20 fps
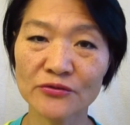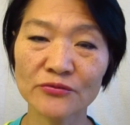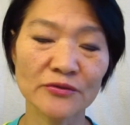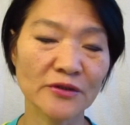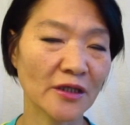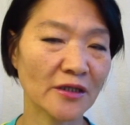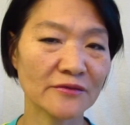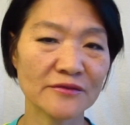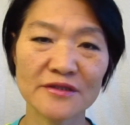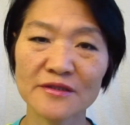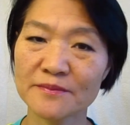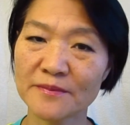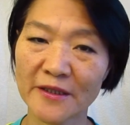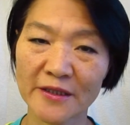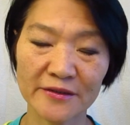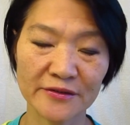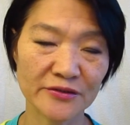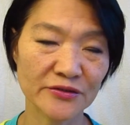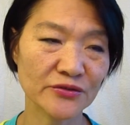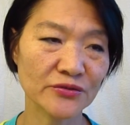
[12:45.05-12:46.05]
do not
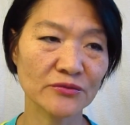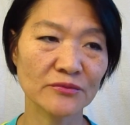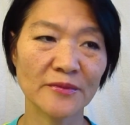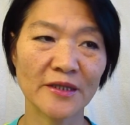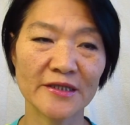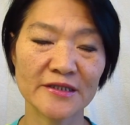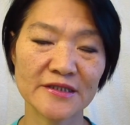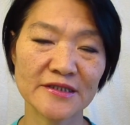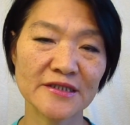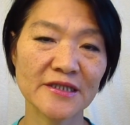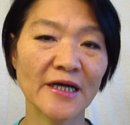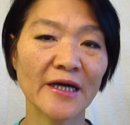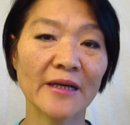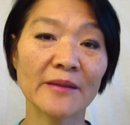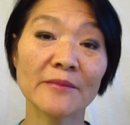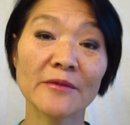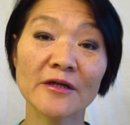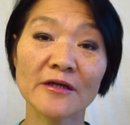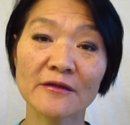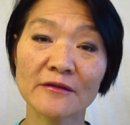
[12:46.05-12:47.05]
spend too much
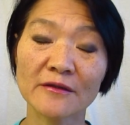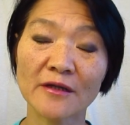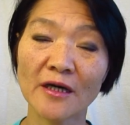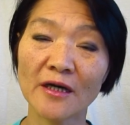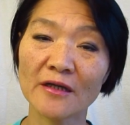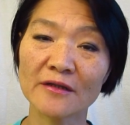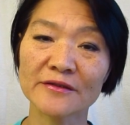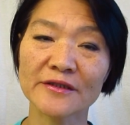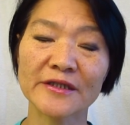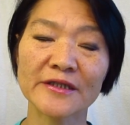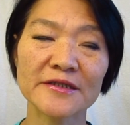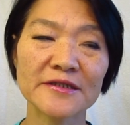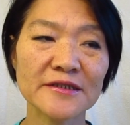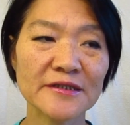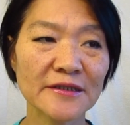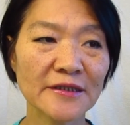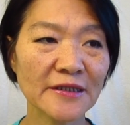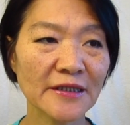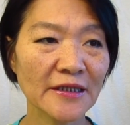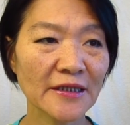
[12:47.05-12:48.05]
time on, on it.